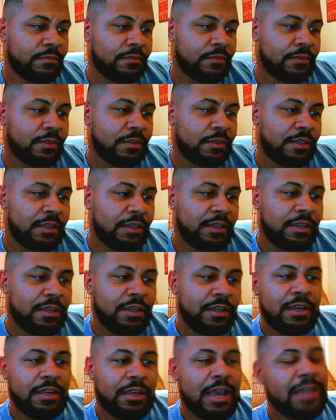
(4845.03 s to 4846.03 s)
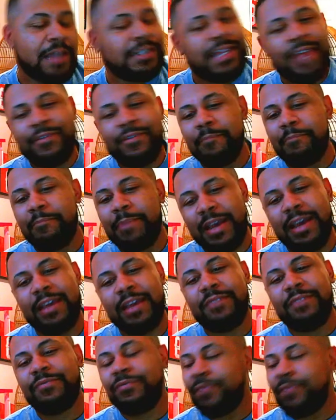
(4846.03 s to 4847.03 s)
I just have a bad feeling
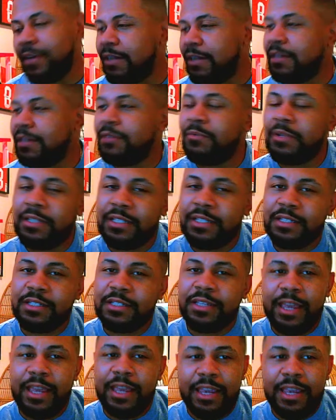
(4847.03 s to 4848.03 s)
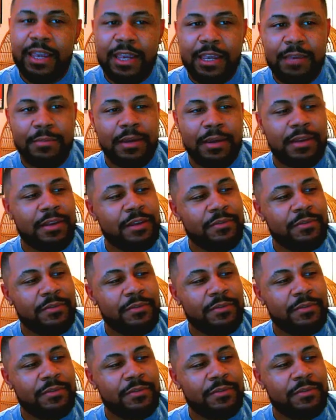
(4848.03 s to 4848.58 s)
with this game. I have a feeling.